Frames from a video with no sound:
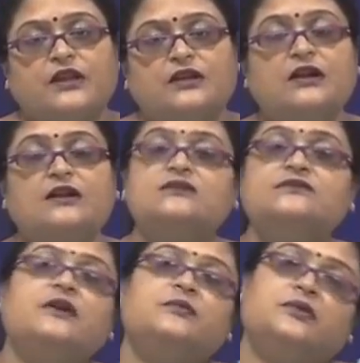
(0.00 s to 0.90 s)

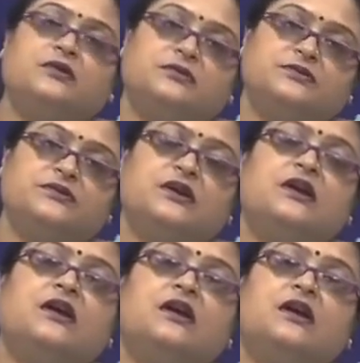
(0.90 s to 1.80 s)
classify problems
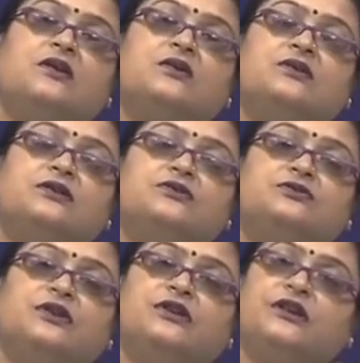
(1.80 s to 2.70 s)
according
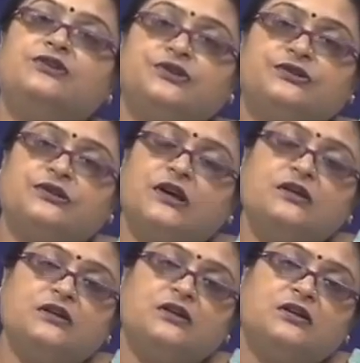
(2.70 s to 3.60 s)
to their natures
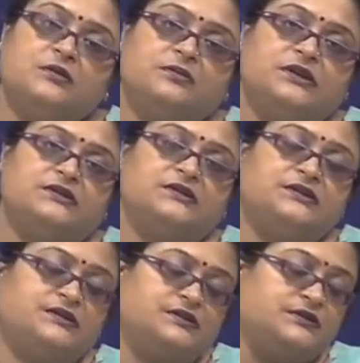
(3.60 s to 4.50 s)
and
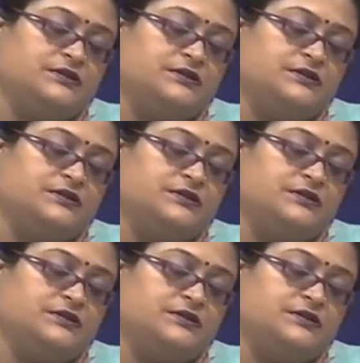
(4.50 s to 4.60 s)
complexities.